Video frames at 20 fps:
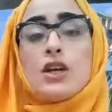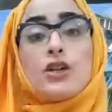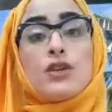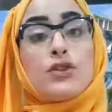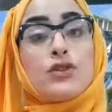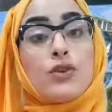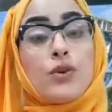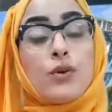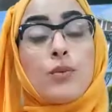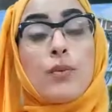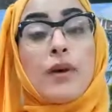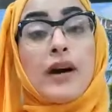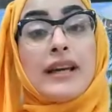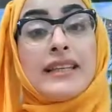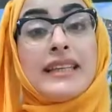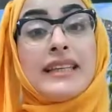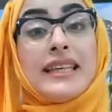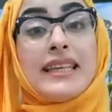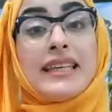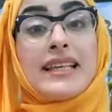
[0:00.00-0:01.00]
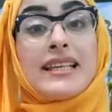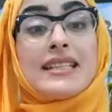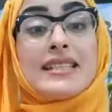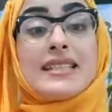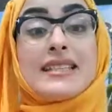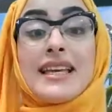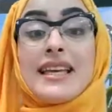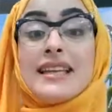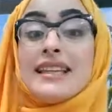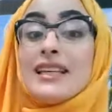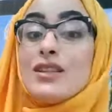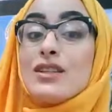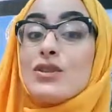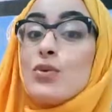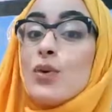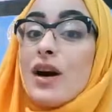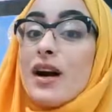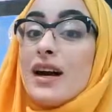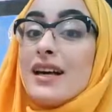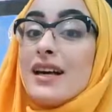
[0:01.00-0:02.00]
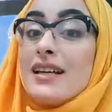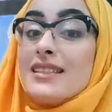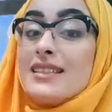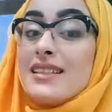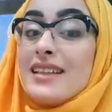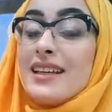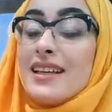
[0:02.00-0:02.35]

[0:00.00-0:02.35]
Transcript: So my nearest 10 is what?